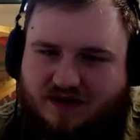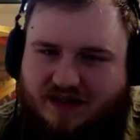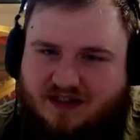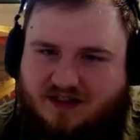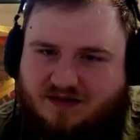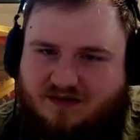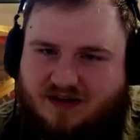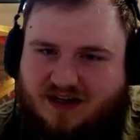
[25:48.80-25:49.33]

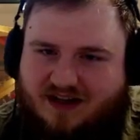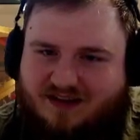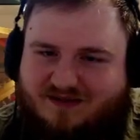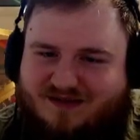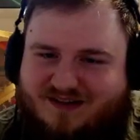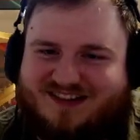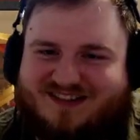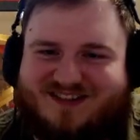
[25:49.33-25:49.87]
do not
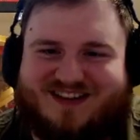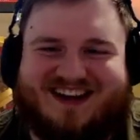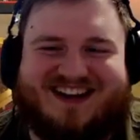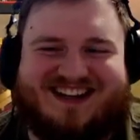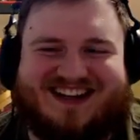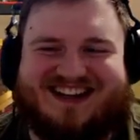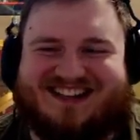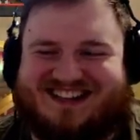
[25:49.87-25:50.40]
want
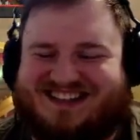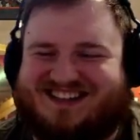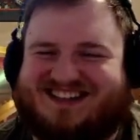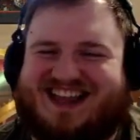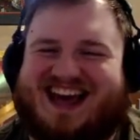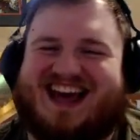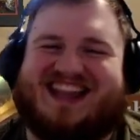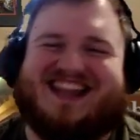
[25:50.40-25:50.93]
to do that.